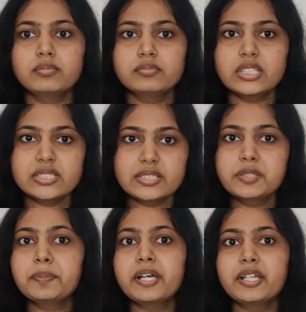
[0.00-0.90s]
does it
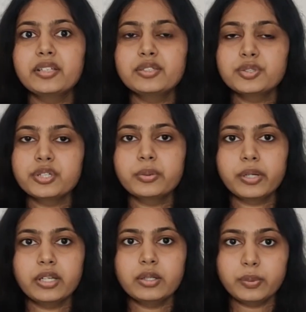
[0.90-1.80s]
reply to your
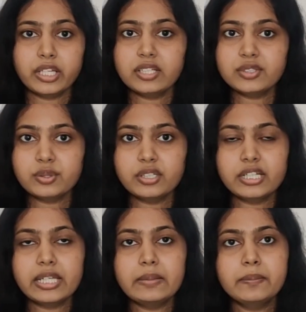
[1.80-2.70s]
queries on
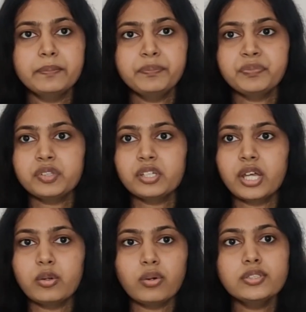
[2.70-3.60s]
time, and
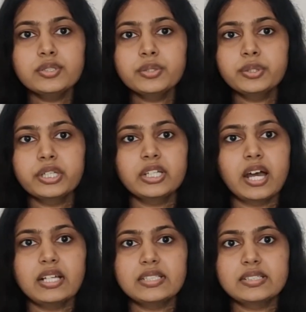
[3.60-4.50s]
also you can
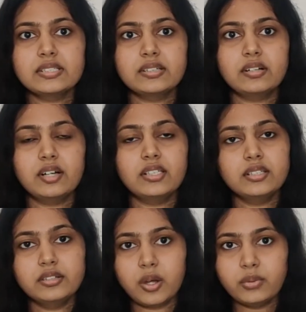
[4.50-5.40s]
ask other
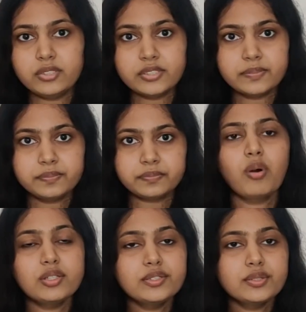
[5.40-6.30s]
doubts.
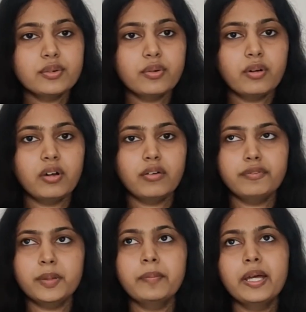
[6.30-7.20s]

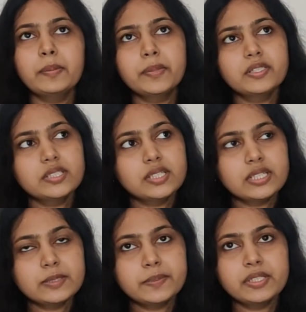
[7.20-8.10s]
Also, from my
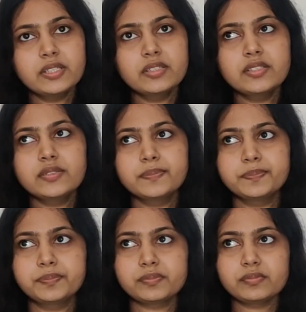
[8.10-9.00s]
personal
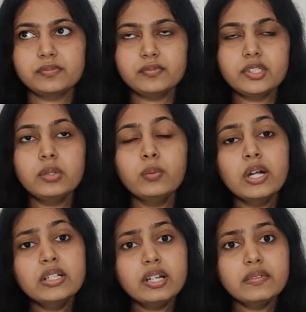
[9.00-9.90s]
experience,
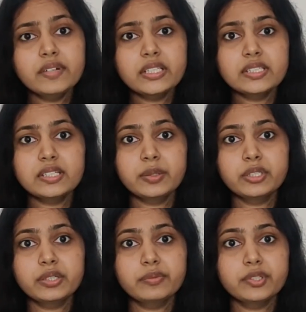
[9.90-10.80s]
one advice
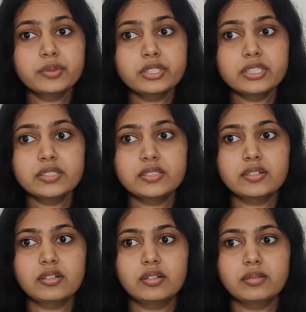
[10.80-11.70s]
that I would give you
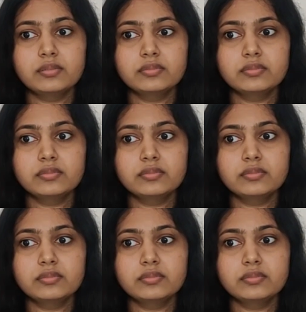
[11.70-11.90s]
is